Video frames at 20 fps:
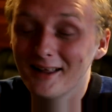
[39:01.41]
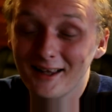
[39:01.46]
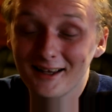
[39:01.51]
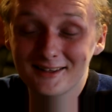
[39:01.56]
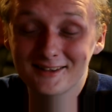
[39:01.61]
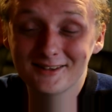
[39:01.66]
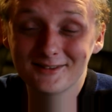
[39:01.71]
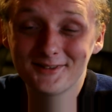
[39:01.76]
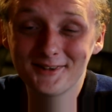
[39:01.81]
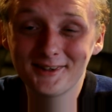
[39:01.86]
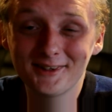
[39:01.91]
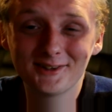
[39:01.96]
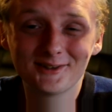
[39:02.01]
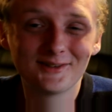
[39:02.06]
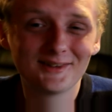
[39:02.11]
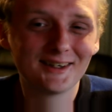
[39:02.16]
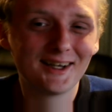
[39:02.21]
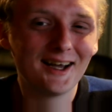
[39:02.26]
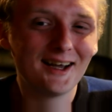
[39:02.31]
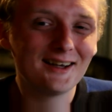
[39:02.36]
that's it for this
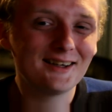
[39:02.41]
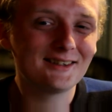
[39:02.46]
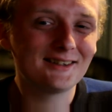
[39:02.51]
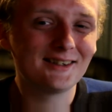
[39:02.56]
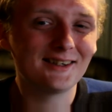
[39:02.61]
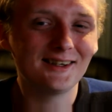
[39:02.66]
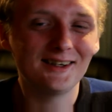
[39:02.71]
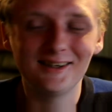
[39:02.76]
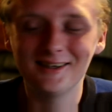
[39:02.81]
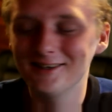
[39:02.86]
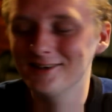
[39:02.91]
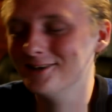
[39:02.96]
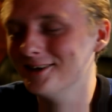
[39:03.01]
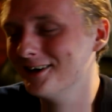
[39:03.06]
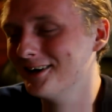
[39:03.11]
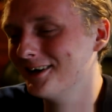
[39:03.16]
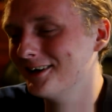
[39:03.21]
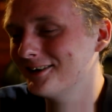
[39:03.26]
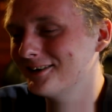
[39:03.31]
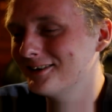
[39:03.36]
one, guys.
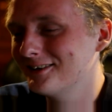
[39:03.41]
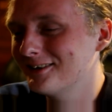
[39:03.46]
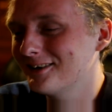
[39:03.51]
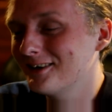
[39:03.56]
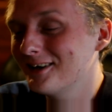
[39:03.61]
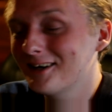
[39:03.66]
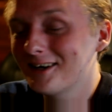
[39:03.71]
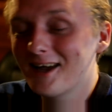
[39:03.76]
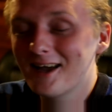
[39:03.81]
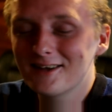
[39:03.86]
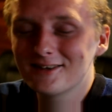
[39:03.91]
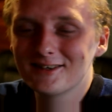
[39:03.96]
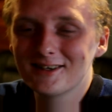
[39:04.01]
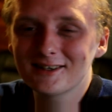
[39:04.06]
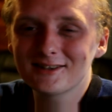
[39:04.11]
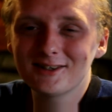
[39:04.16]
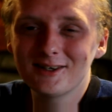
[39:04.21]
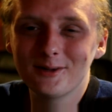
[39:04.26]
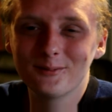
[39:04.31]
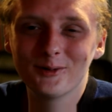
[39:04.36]
And see you guys
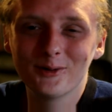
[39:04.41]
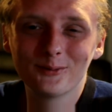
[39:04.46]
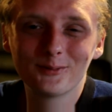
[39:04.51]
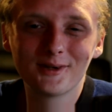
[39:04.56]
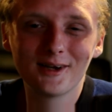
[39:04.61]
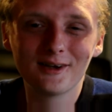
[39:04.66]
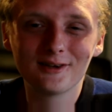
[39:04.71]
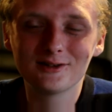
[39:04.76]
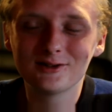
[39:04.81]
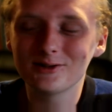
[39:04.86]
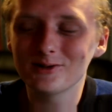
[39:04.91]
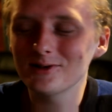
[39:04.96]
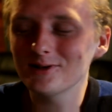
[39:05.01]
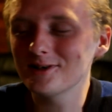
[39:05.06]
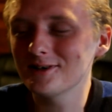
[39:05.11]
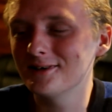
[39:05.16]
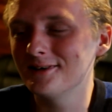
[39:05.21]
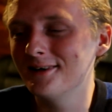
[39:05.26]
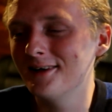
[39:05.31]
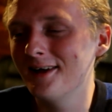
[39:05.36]
next time. Hope you guys
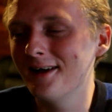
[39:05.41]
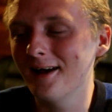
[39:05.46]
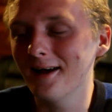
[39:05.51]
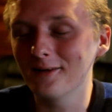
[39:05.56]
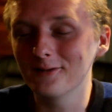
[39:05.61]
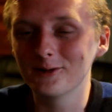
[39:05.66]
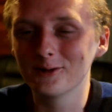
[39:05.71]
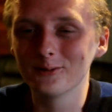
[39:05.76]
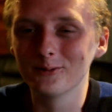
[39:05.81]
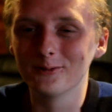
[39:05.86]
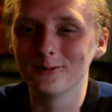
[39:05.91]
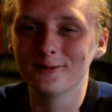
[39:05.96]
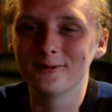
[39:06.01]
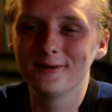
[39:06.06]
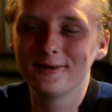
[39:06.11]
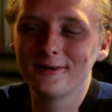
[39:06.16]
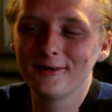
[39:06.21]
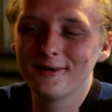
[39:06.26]
enjoyed and have a good one.